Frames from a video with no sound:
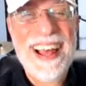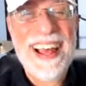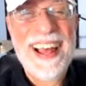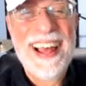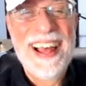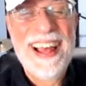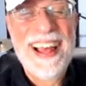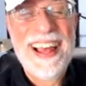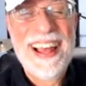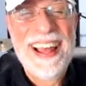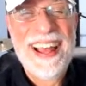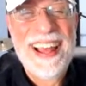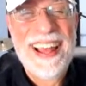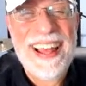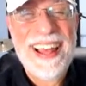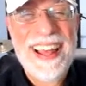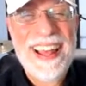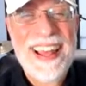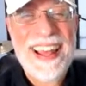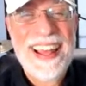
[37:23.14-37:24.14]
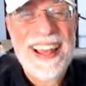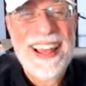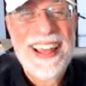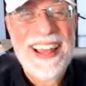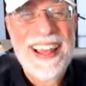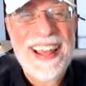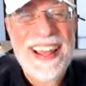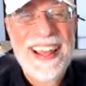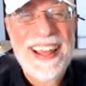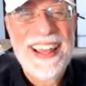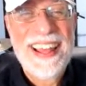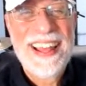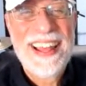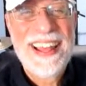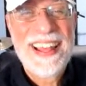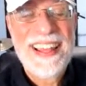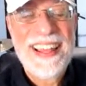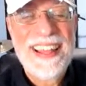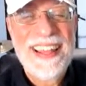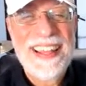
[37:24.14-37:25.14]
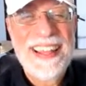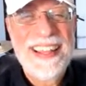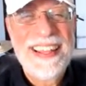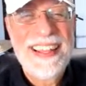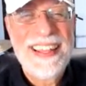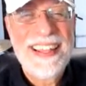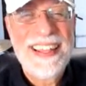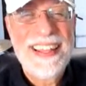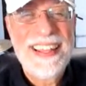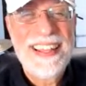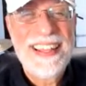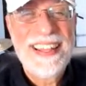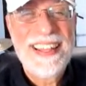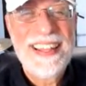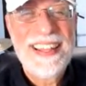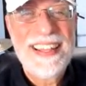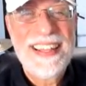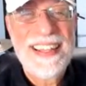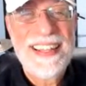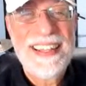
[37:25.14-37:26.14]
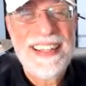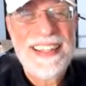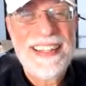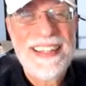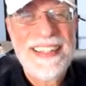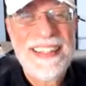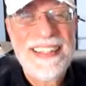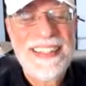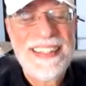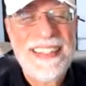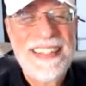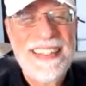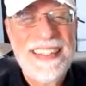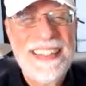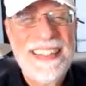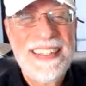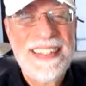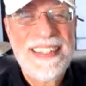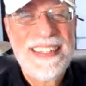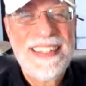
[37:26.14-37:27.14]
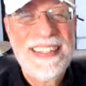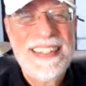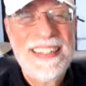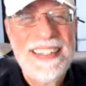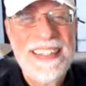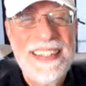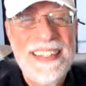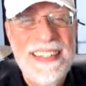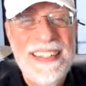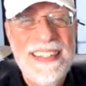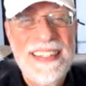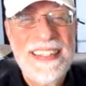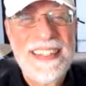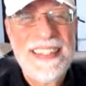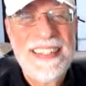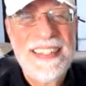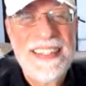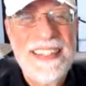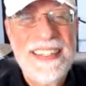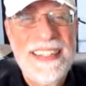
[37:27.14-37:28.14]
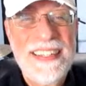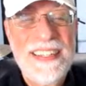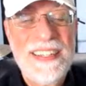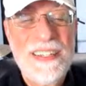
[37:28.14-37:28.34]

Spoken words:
The person shown says nothing.